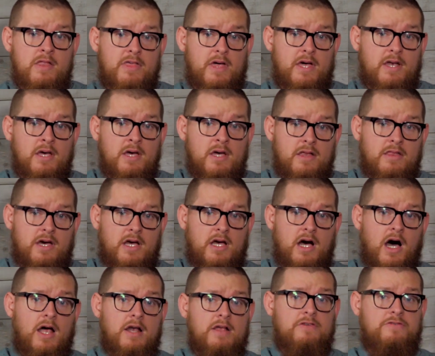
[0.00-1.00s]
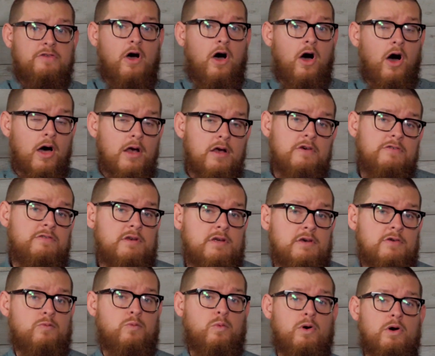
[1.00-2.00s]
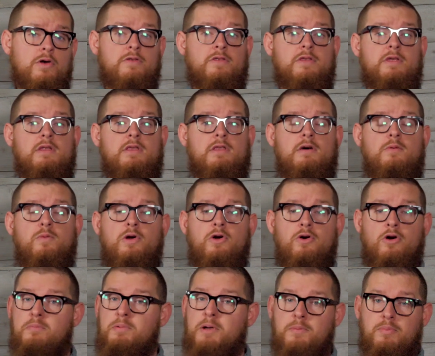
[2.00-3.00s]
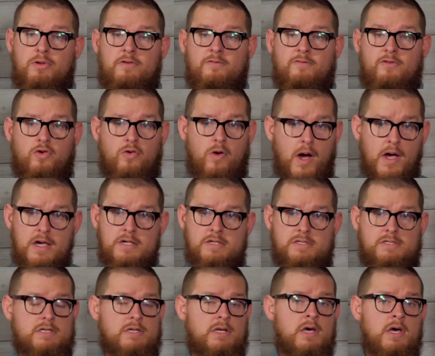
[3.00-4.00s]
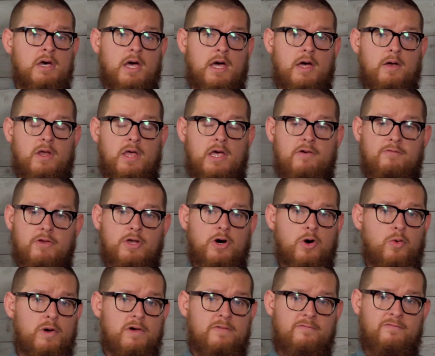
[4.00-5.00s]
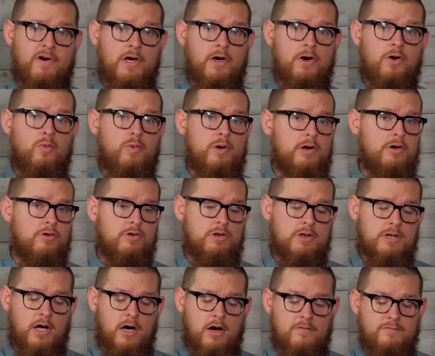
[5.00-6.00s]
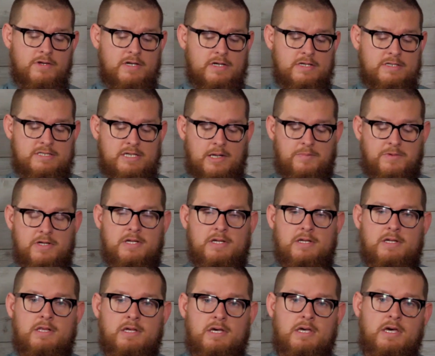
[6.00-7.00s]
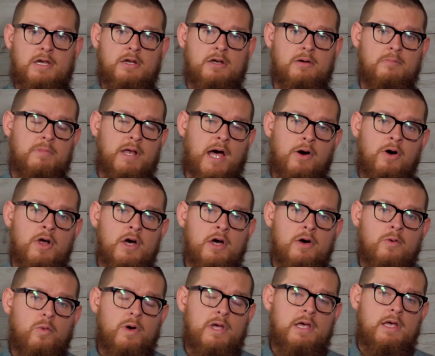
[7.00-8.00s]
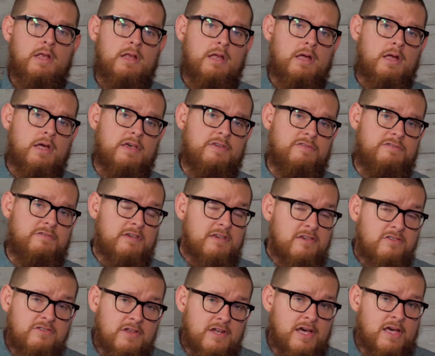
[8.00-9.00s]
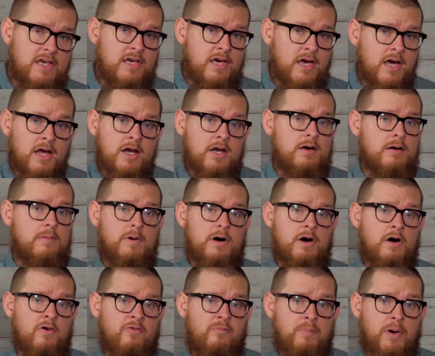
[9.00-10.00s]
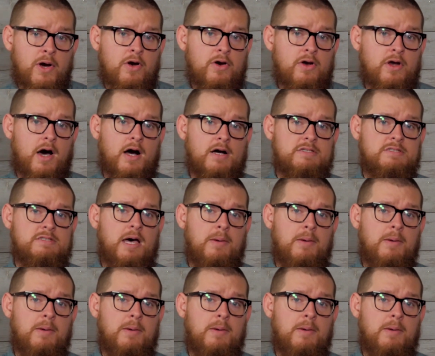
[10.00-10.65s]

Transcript: That that God has taught us in His Word that, that we are a people of grace, and and even though we fail, we are loved and accepted into the kingdom. Now we exist in a kingdom of paradise paradox.